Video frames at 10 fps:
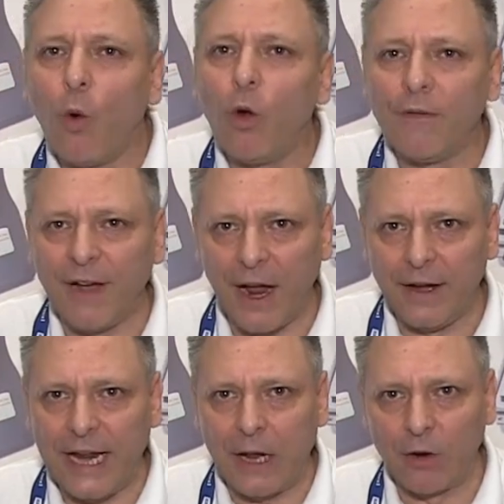all of our
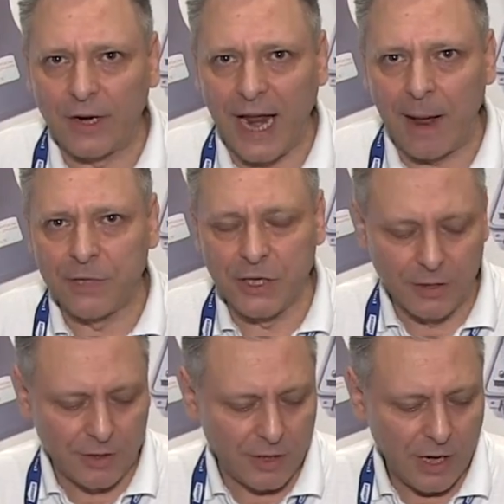Nikon
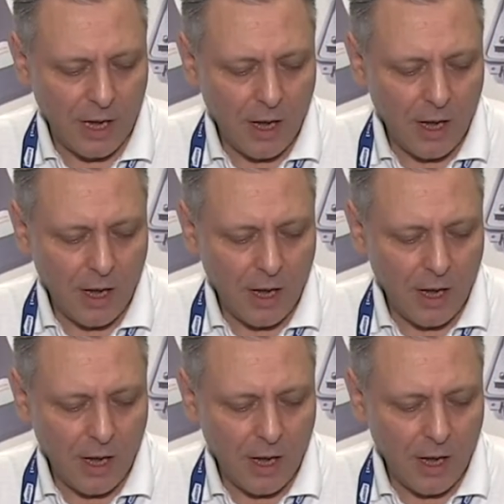adapters.